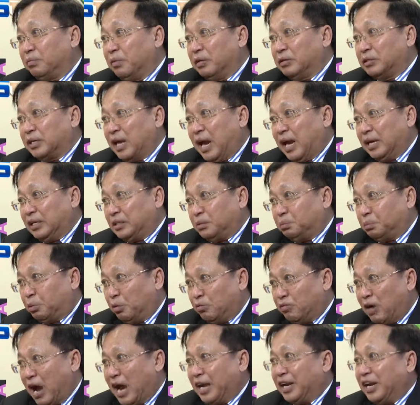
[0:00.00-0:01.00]
Besides
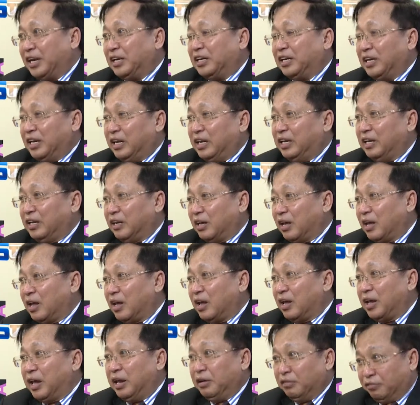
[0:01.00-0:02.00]
providing
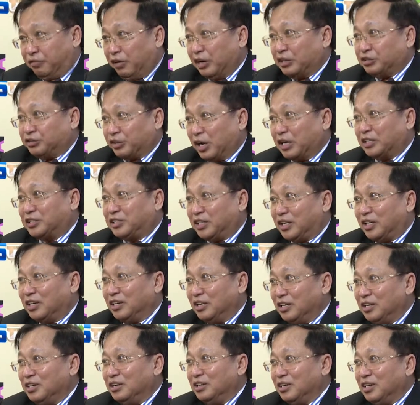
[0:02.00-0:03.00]
the infrastructure,
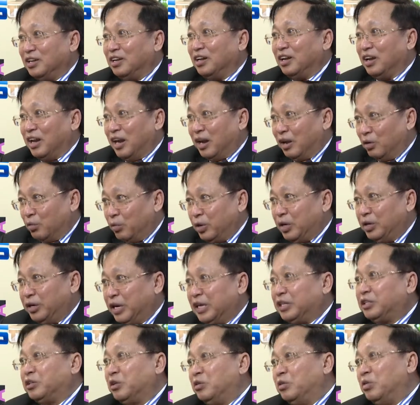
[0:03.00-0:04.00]
we
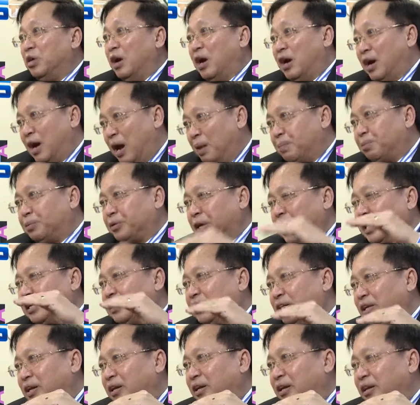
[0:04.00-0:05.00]
need to upgrade
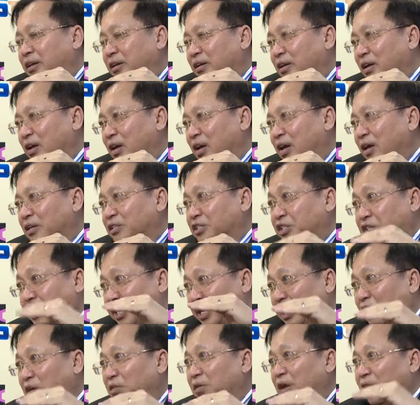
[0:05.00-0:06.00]
the
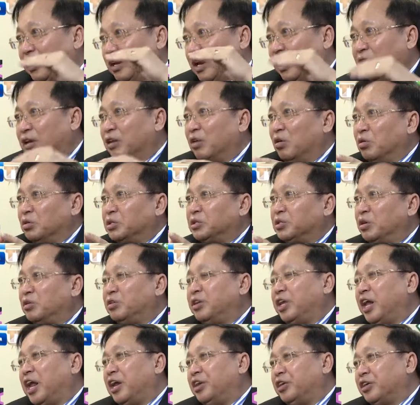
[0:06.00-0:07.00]
skill and then also
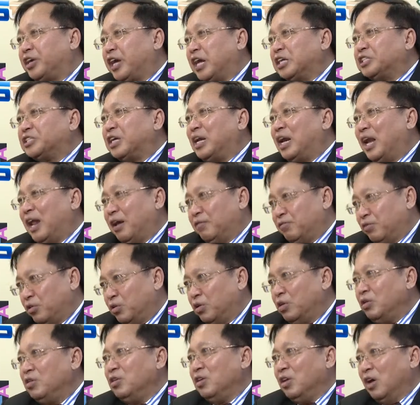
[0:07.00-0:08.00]
the education level
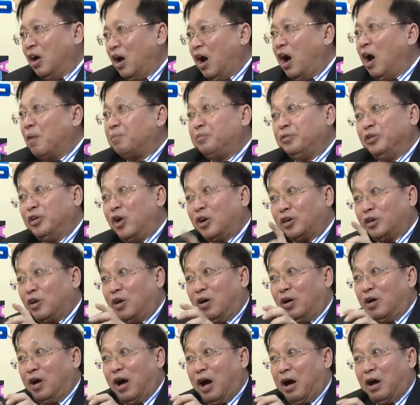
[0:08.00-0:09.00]
of not
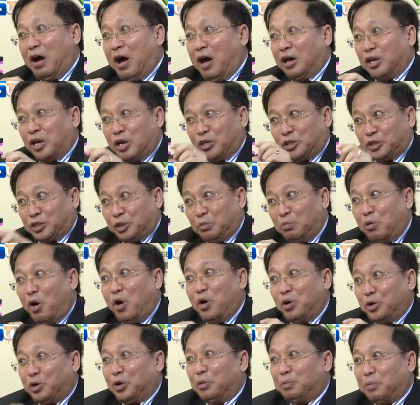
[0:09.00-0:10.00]
a
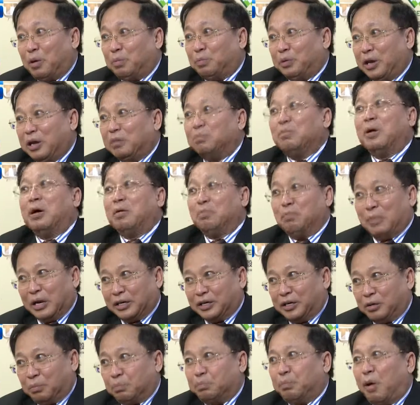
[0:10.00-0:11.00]
small group of people, but
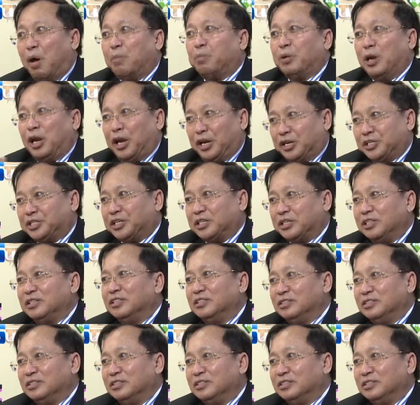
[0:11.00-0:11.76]
the population.